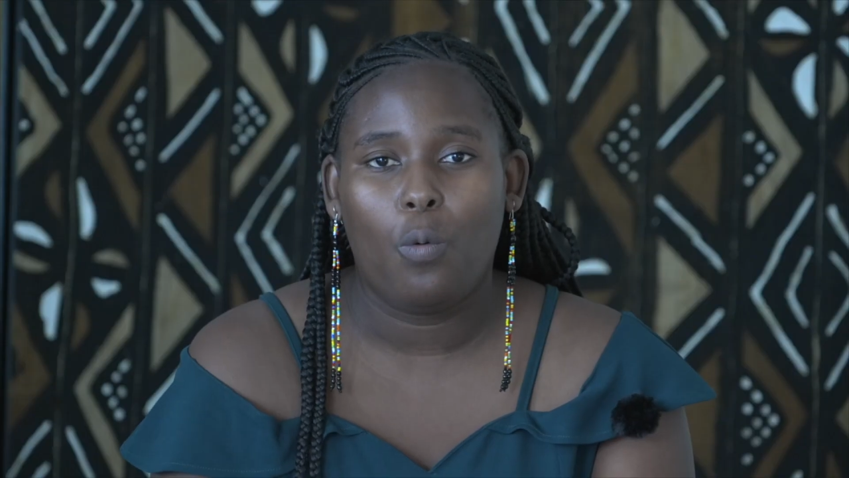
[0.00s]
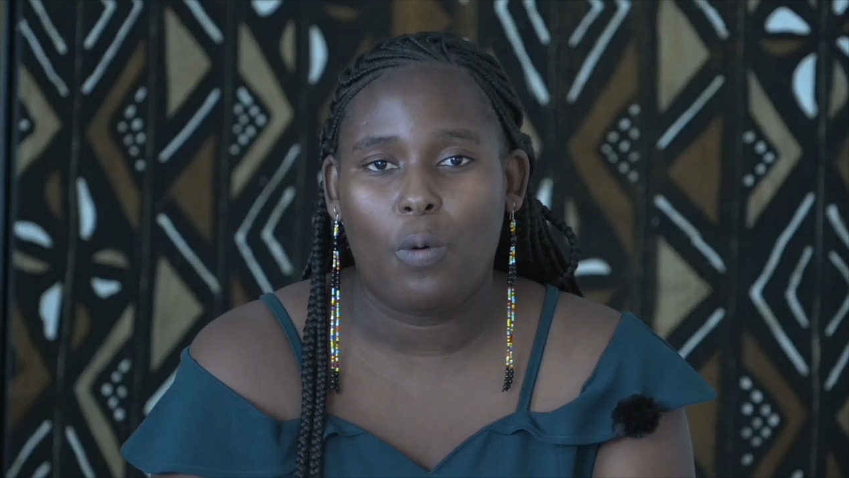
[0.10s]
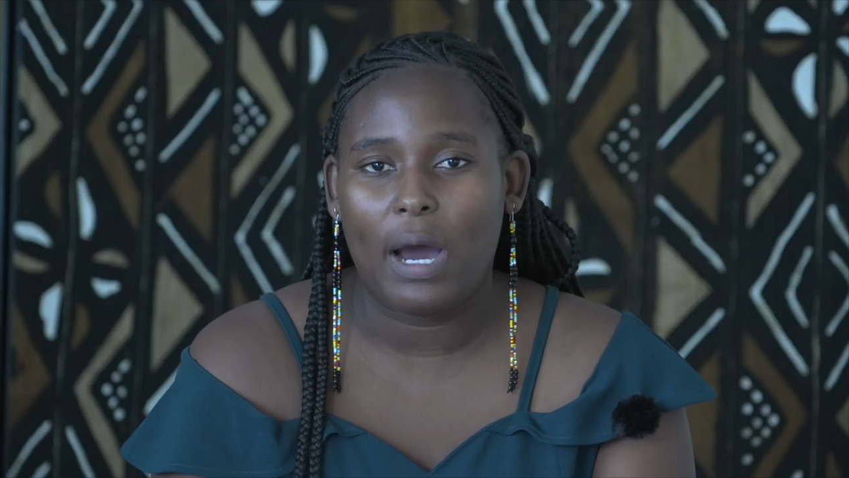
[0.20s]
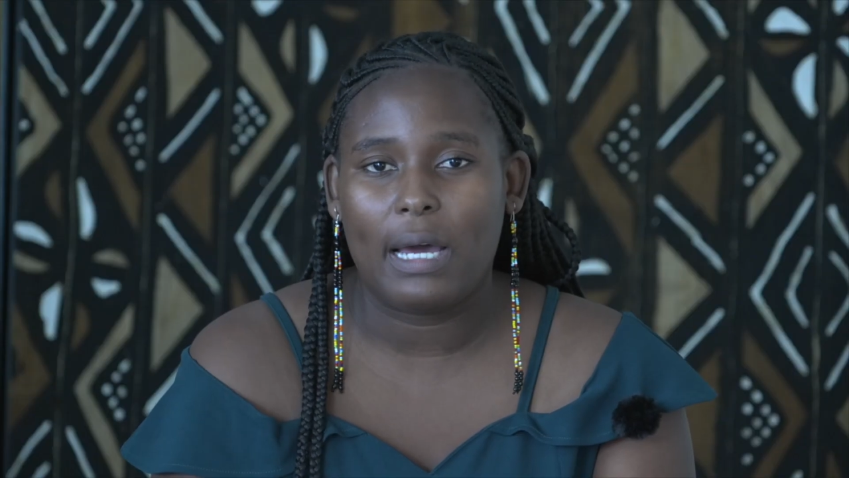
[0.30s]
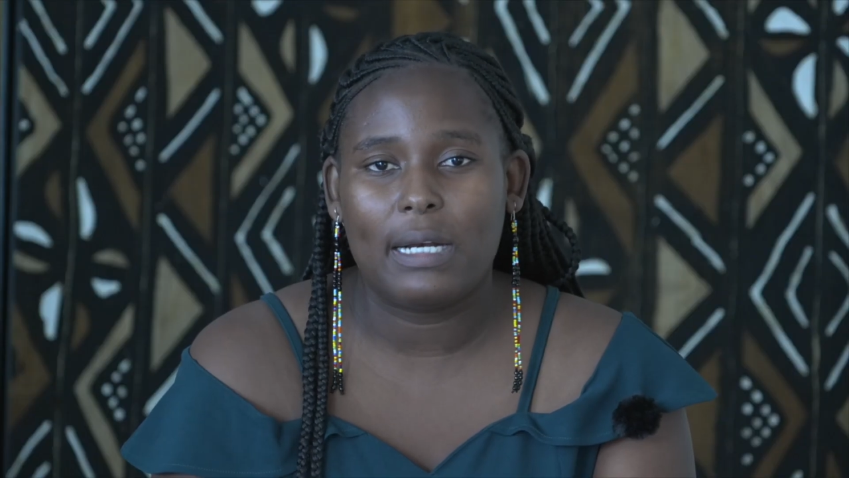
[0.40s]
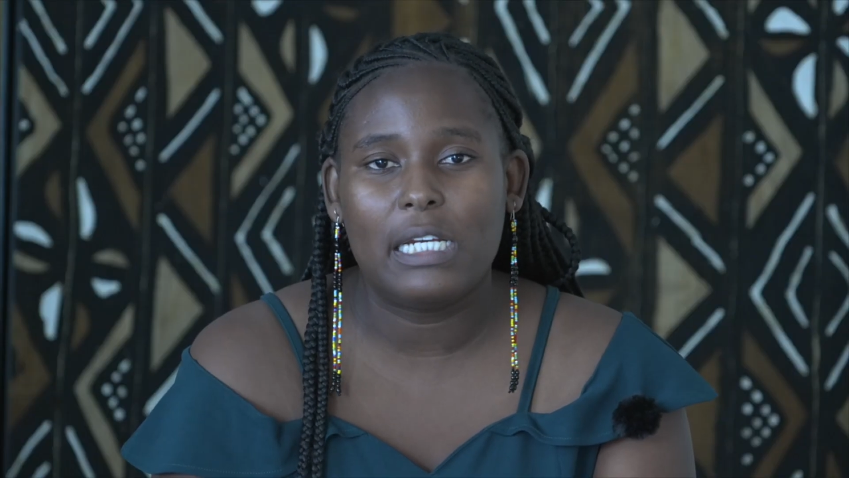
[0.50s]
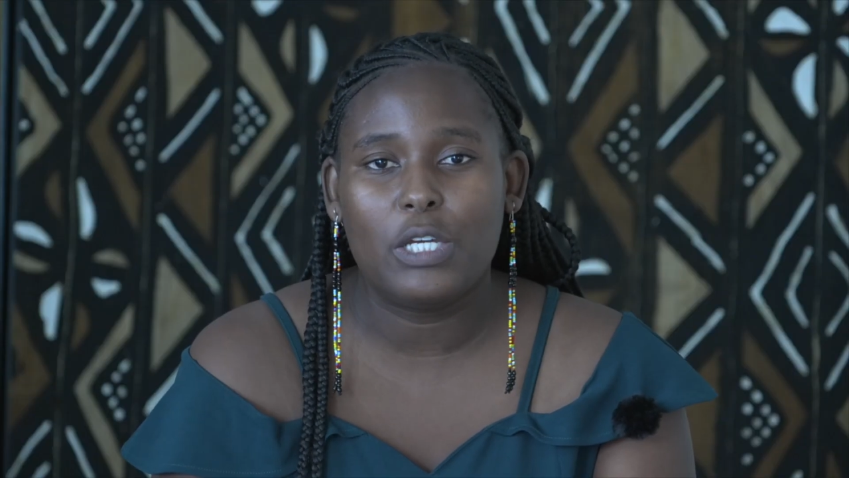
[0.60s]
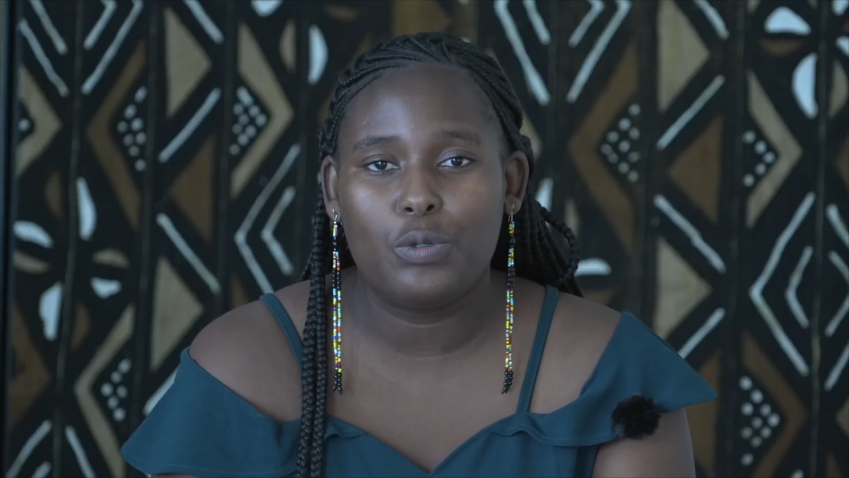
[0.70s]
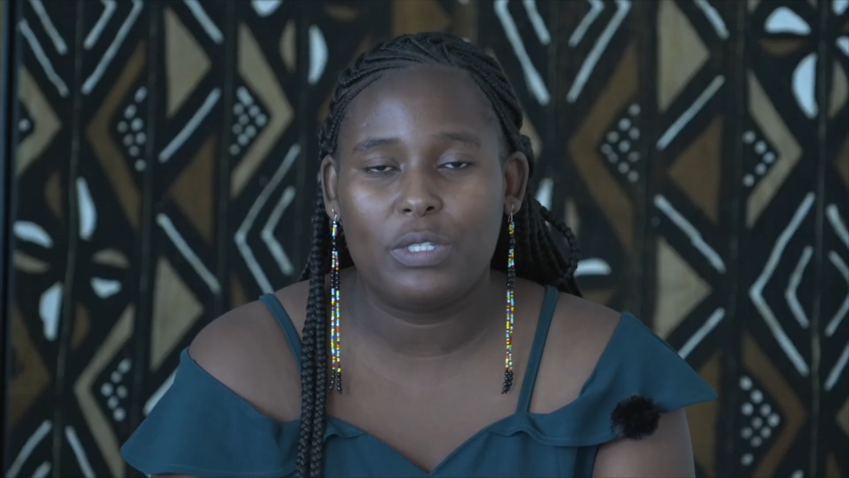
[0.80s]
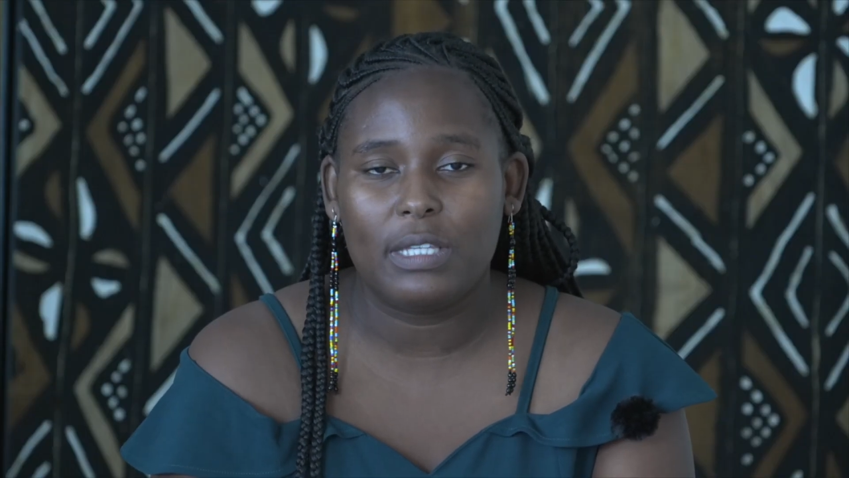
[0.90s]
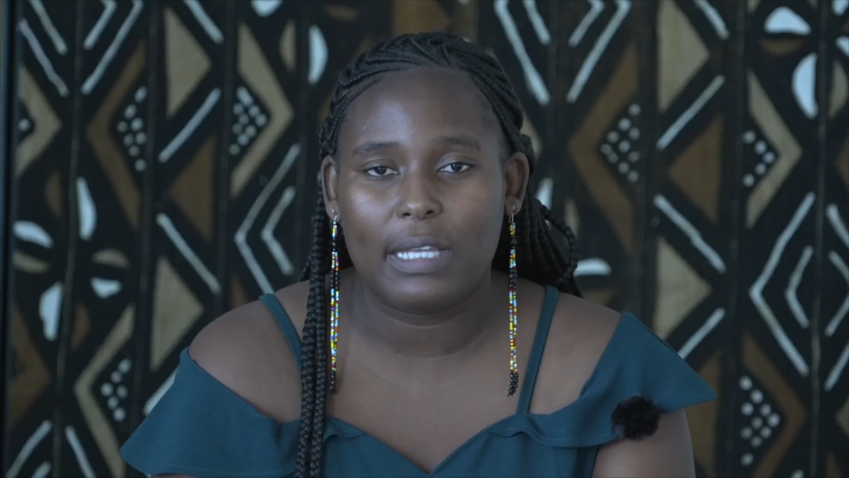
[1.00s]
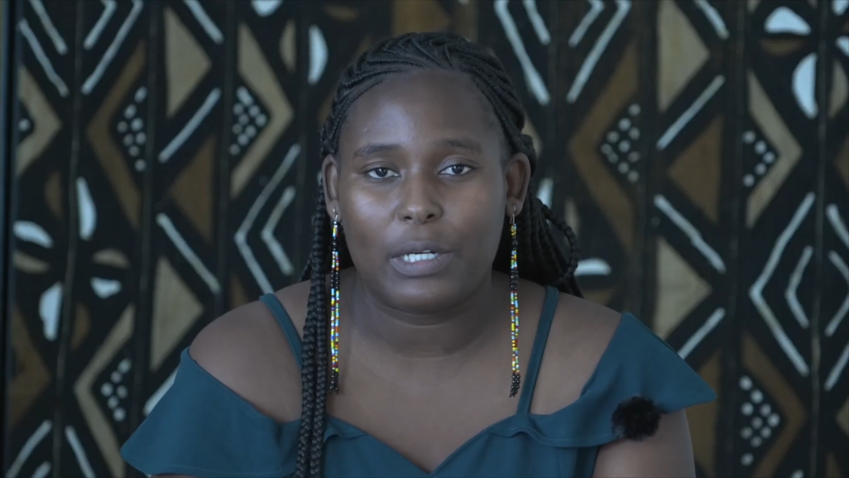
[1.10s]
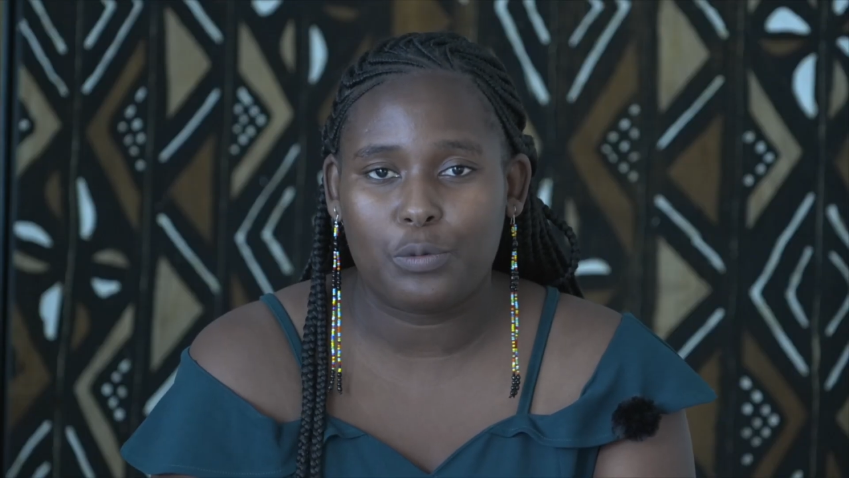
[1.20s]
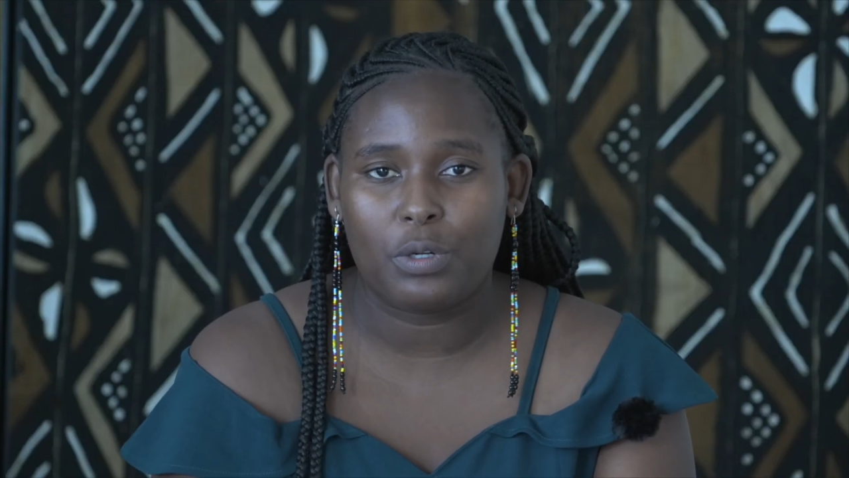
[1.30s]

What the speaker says: were really using that